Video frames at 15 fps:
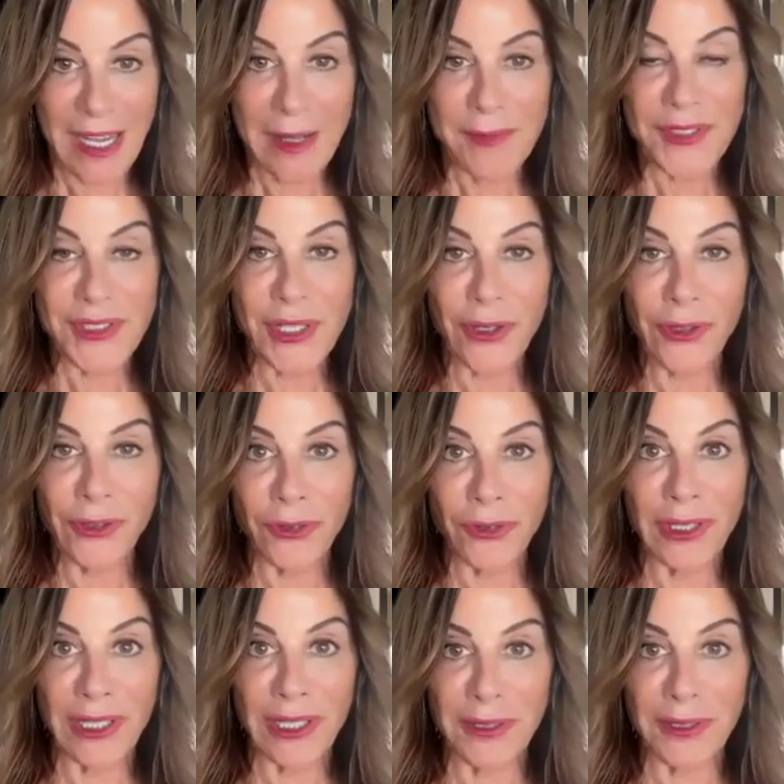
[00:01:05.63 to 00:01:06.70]
I'm so
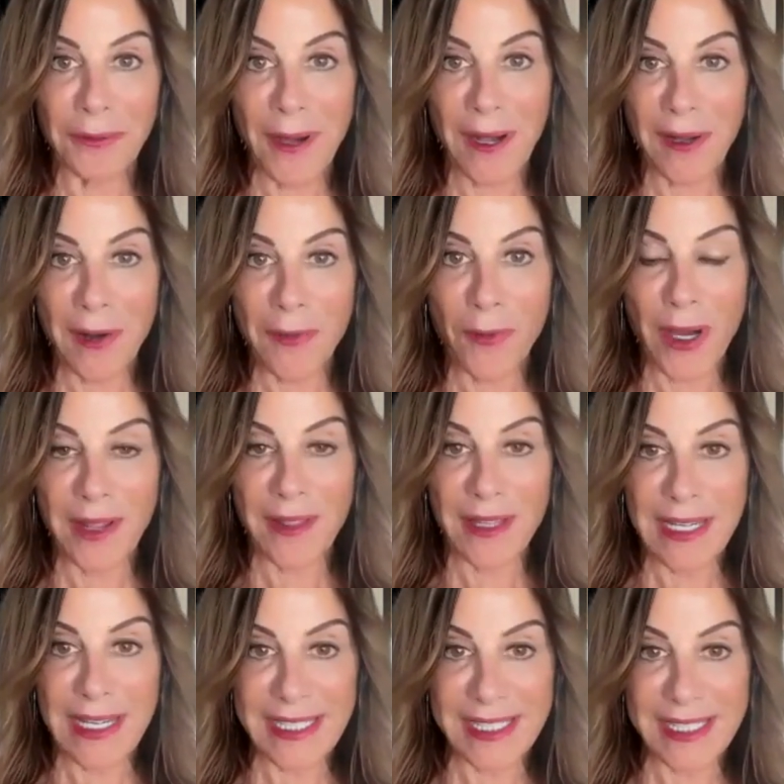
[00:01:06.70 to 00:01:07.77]
thrilled to welcome one of the
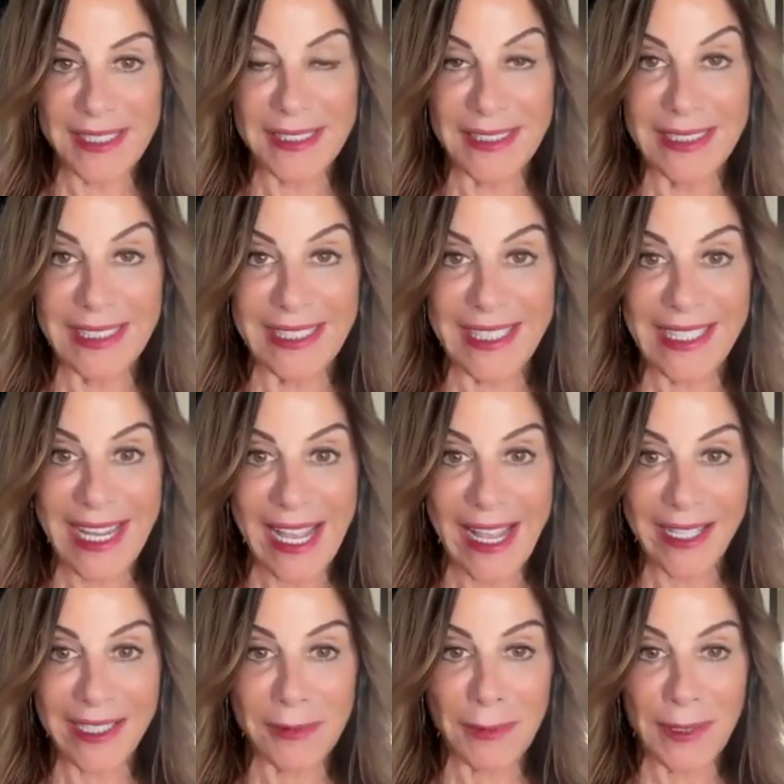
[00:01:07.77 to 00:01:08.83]
nation's leading
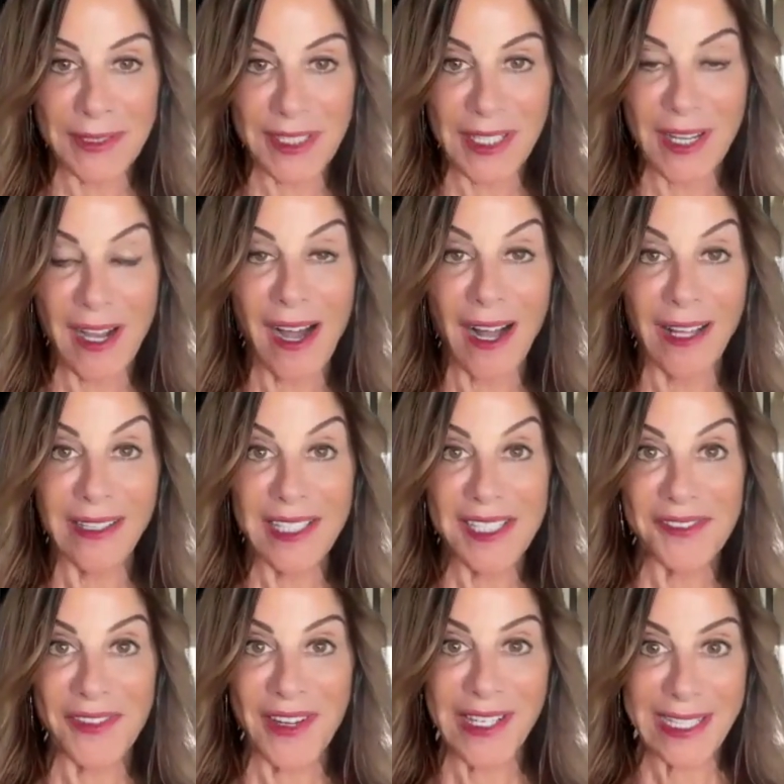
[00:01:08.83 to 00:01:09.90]
experts on
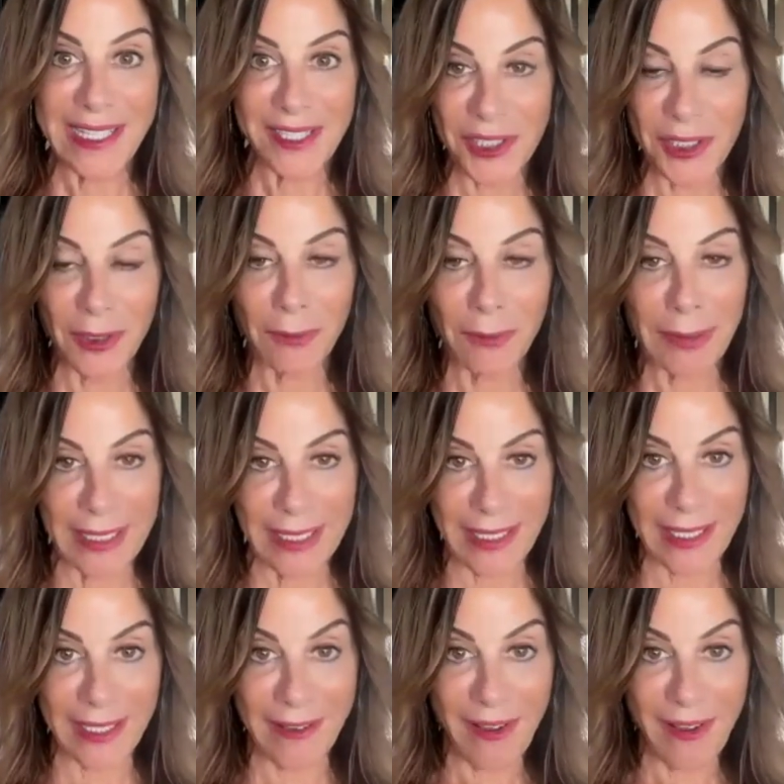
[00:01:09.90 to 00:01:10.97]
college financial
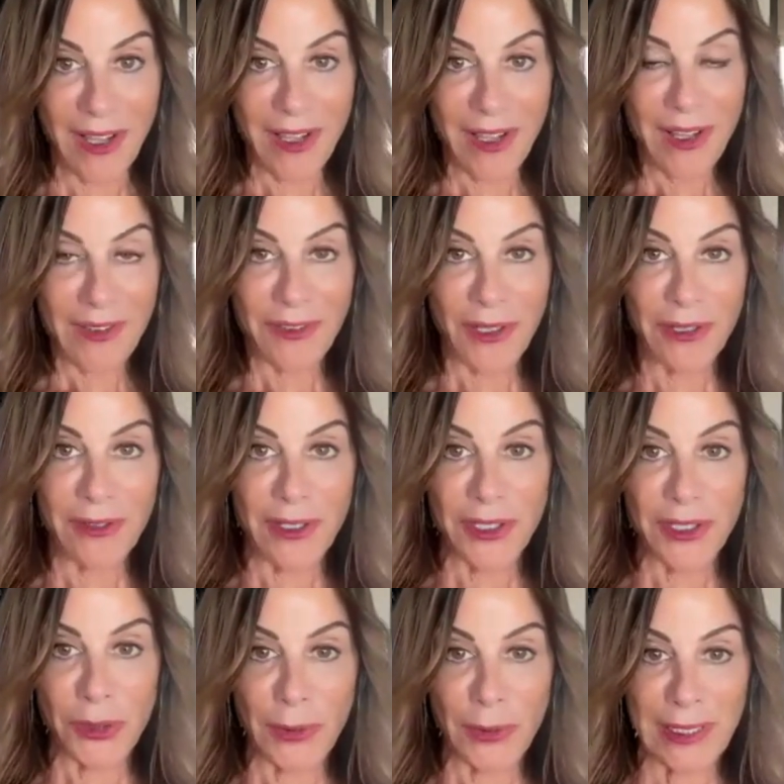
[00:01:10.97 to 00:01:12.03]
planning. For over
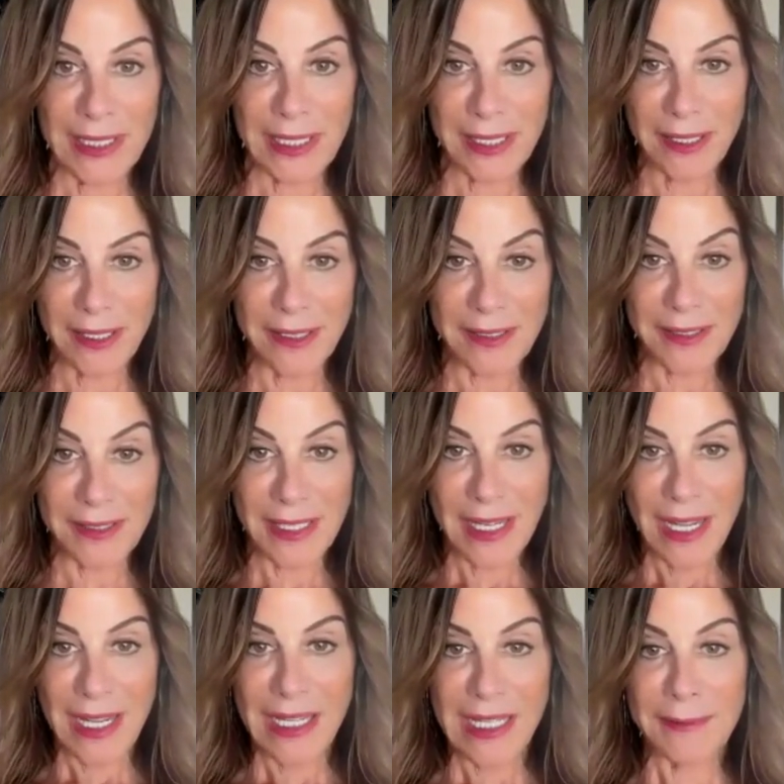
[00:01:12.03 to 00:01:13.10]
20 years,
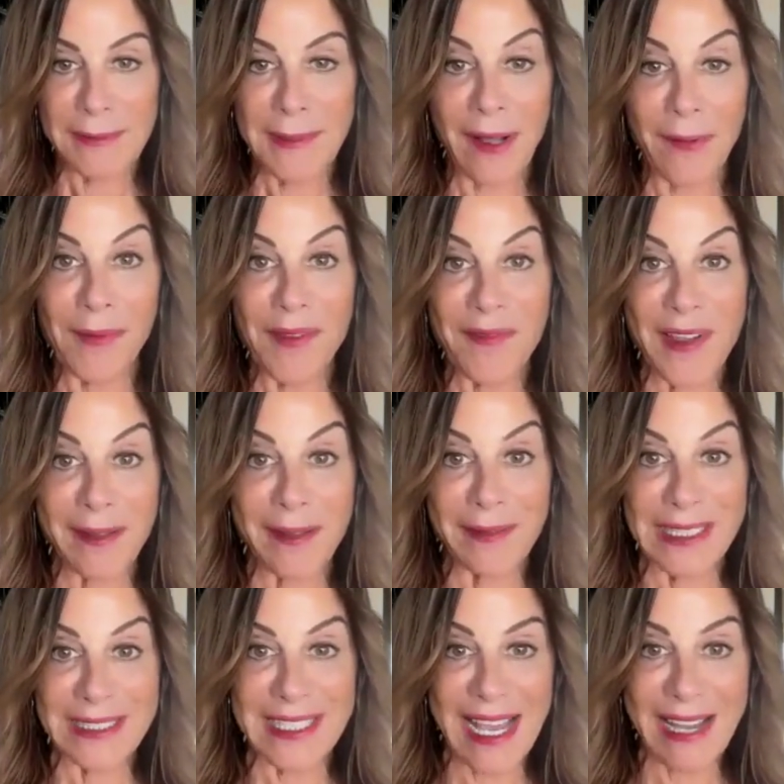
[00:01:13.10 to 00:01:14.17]
he's been helping
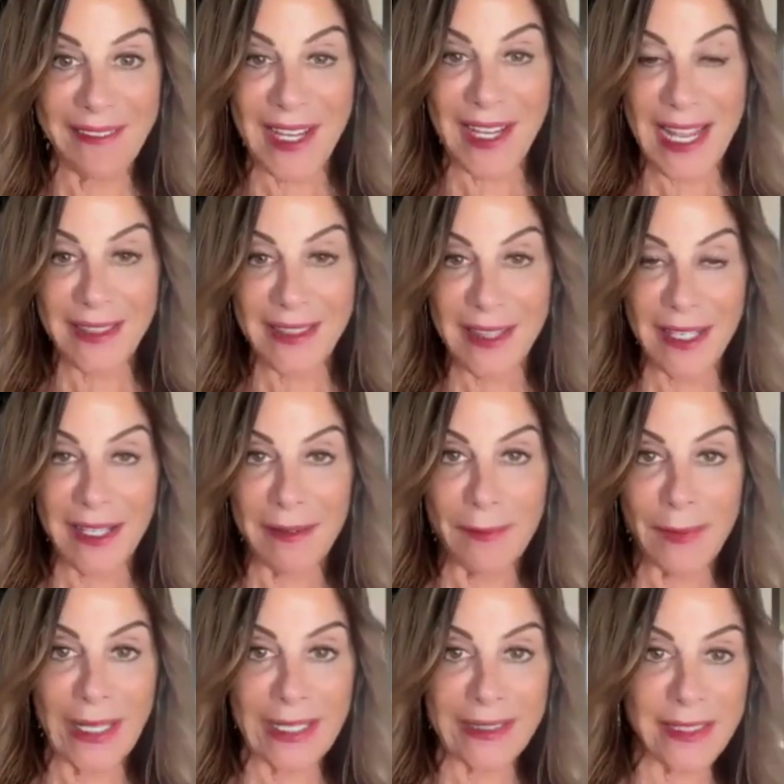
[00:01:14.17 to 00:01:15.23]
families navigate the
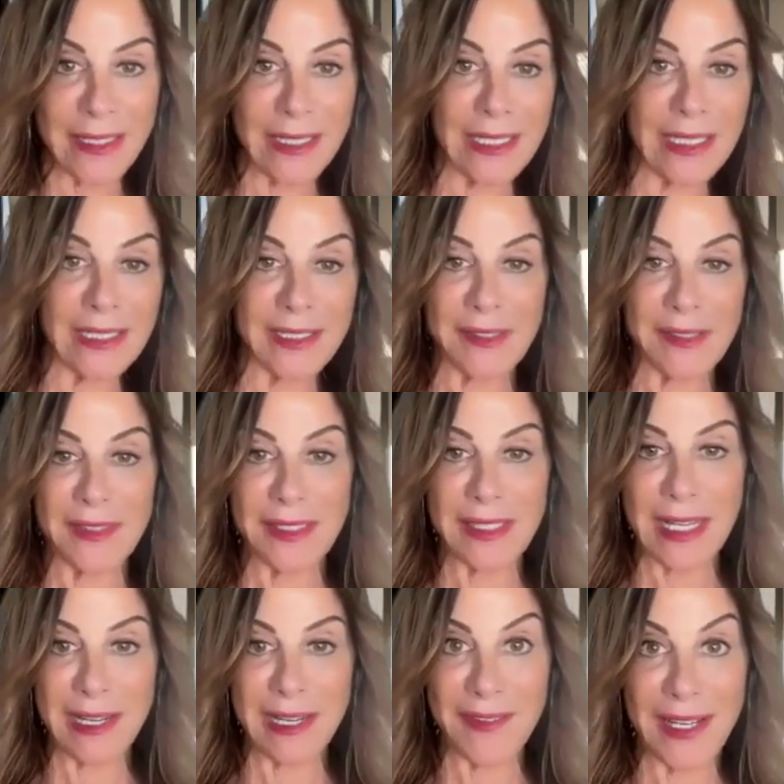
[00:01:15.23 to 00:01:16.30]
complexities of
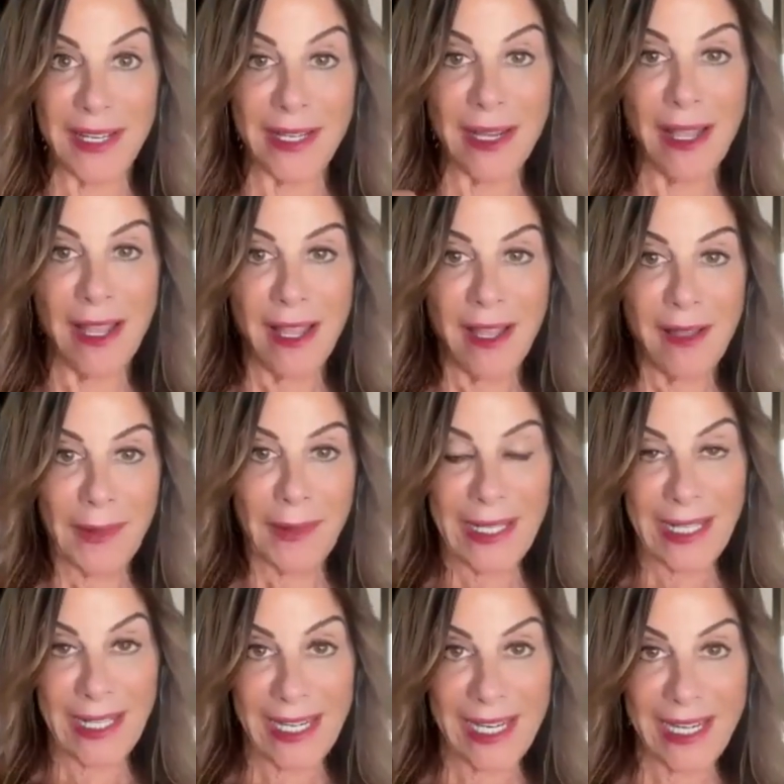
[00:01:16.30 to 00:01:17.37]
saving,
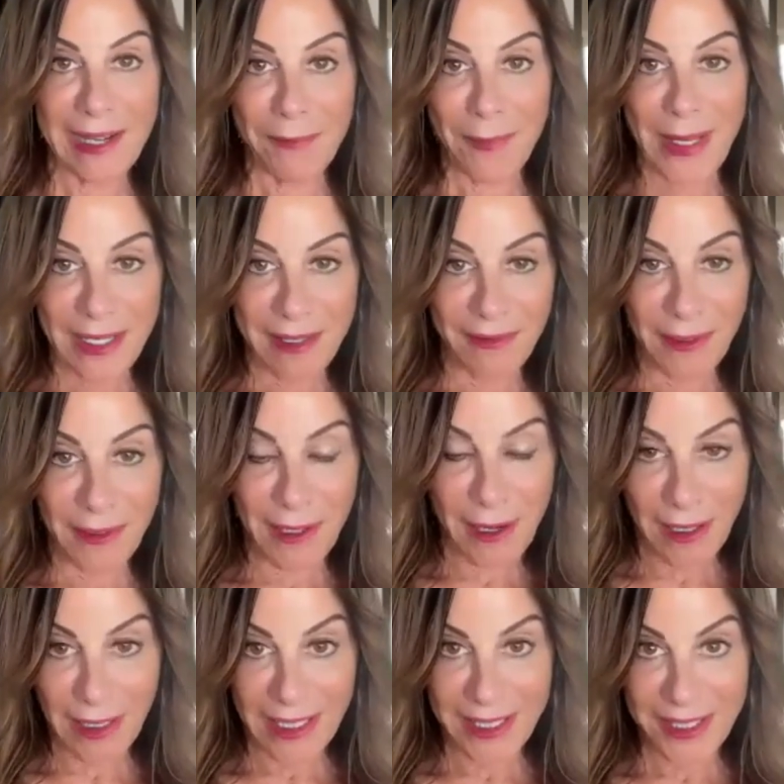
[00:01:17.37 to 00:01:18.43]
planning, and paying for
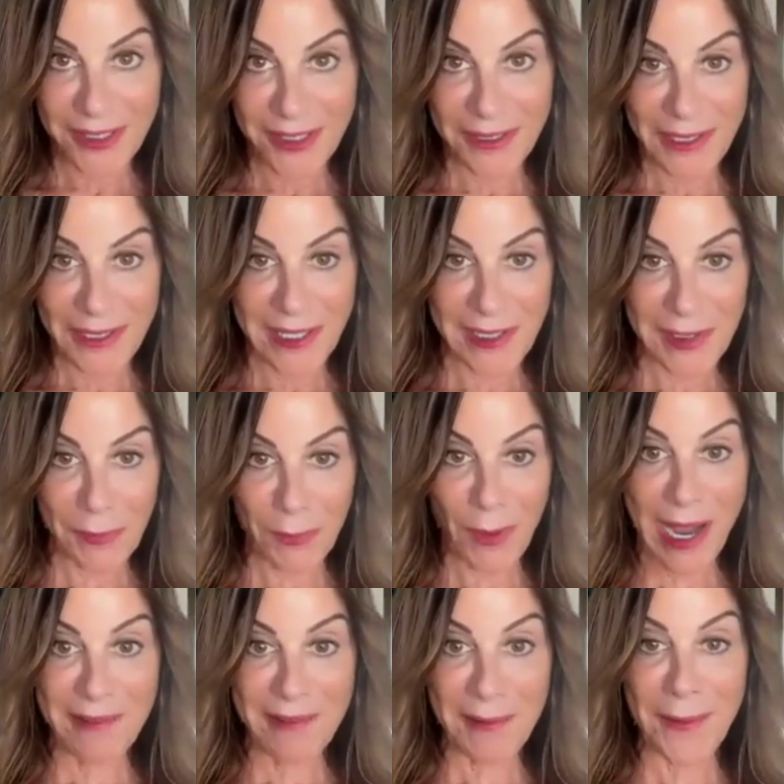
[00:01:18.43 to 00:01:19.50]
college through his
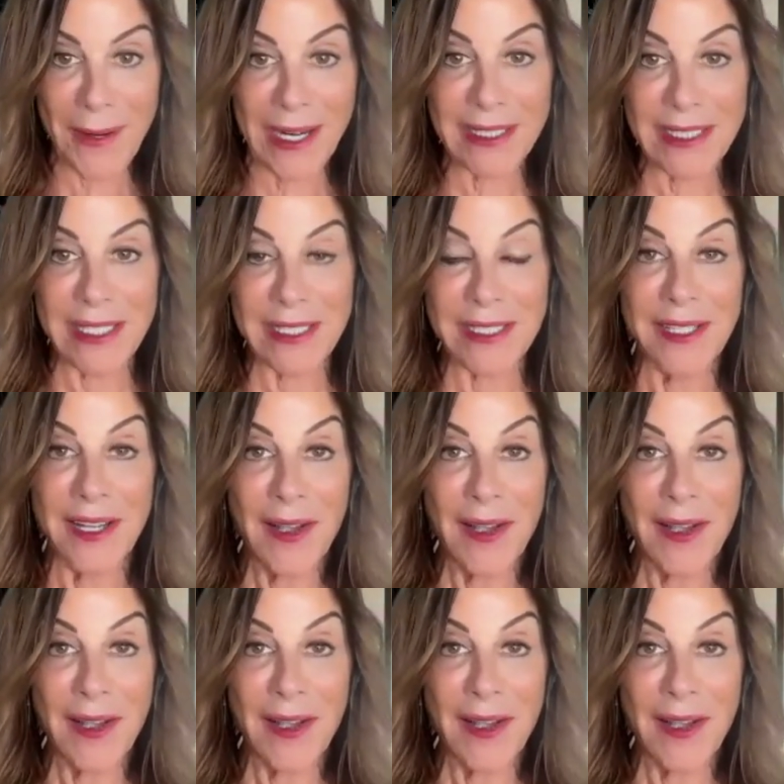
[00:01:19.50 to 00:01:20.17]
private practice,